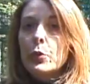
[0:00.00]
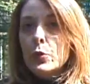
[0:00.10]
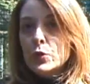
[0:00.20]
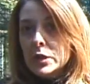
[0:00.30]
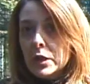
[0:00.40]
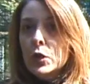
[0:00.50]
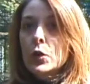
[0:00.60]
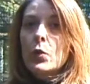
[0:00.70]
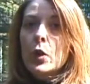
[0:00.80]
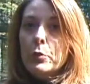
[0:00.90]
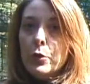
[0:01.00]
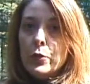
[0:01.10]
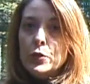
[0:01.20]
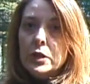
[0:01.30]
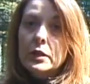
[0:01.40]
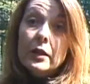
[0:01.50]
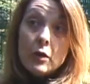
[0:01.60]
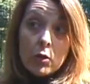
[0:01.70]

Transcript: project and QA project, and